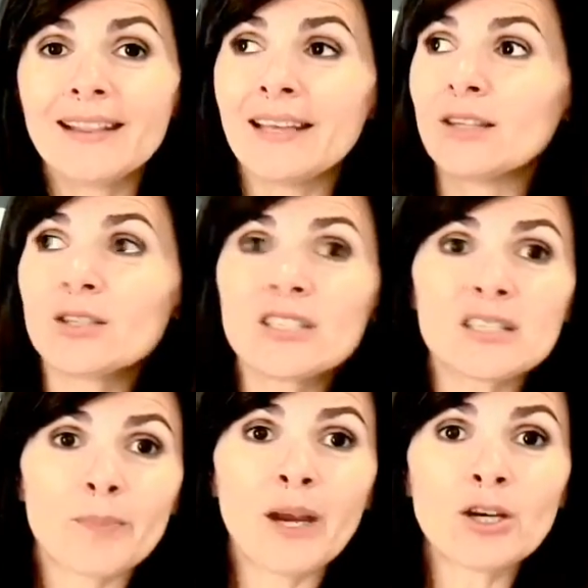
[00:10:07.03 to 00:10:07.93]
Like there's this
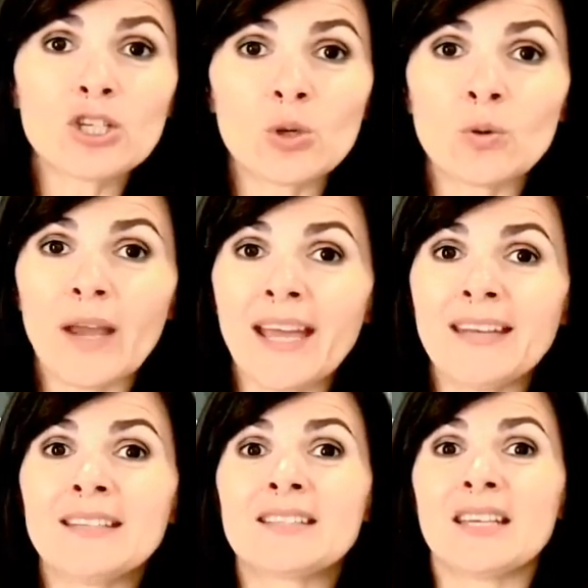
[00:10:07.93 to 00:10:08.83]
parachute and
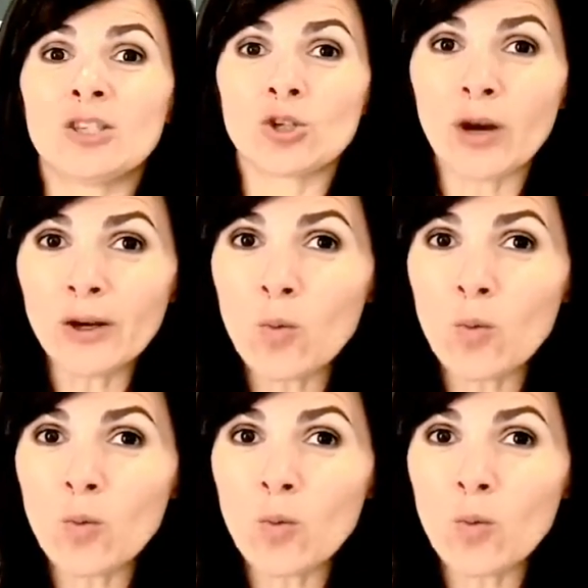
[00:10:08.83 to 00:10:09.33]
you're trying